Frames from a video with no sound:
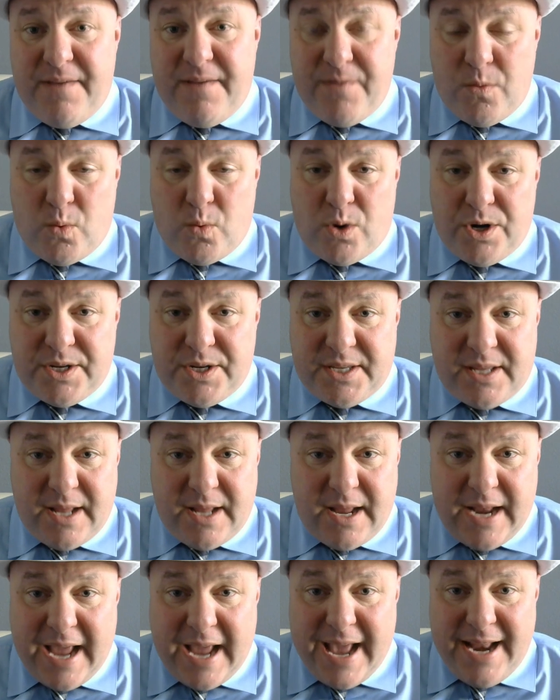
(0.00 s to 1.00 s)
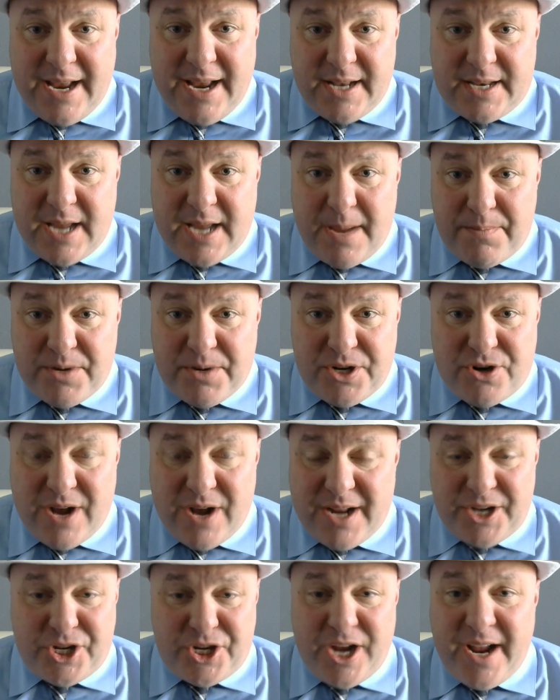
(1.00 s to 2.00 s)
even worse than any attempt to
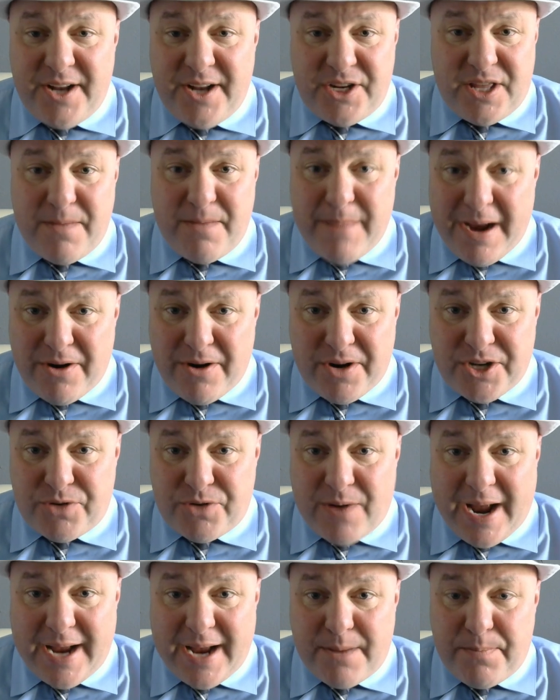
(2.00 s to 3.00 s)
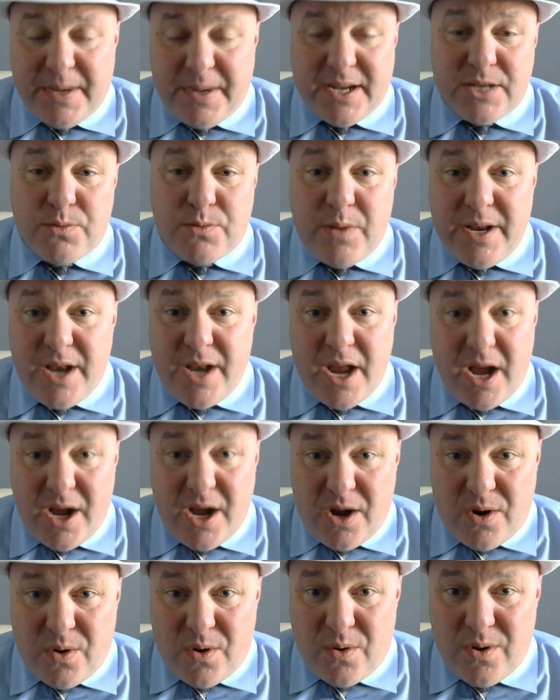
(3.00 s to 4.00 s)
try to change the marriage rite because we
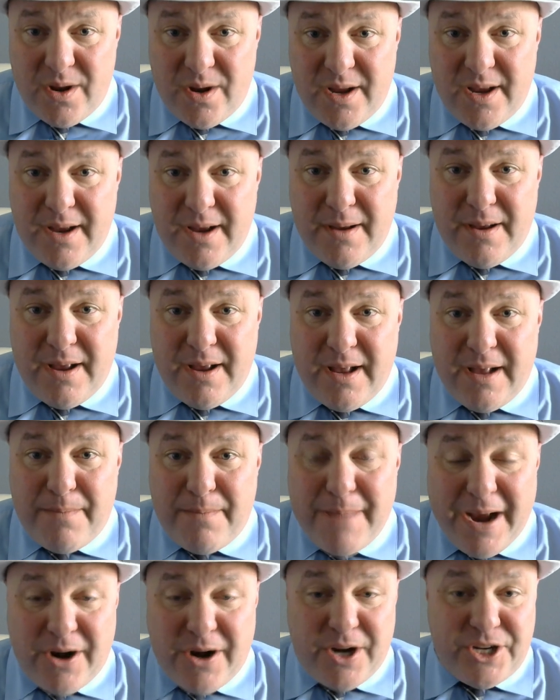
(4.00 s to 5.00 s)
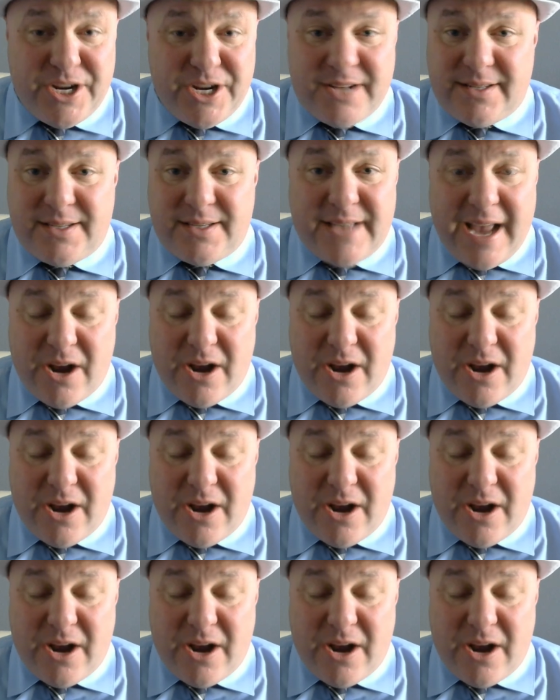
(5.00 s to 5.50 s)
know marriage as a